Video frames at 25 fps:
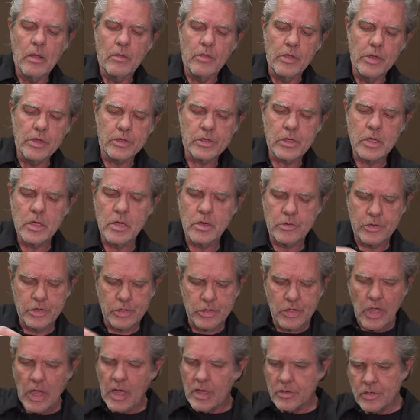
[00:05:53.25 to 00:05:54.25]
This here
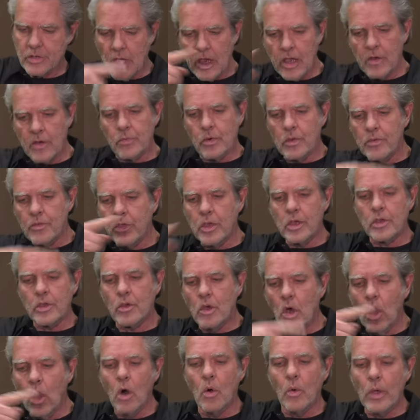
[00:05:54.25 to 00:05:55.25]
just has everything
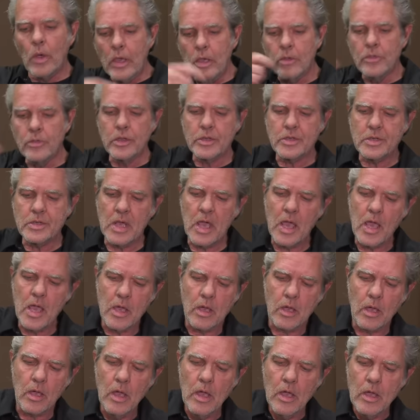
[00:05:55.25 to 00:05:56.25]
go in the tank.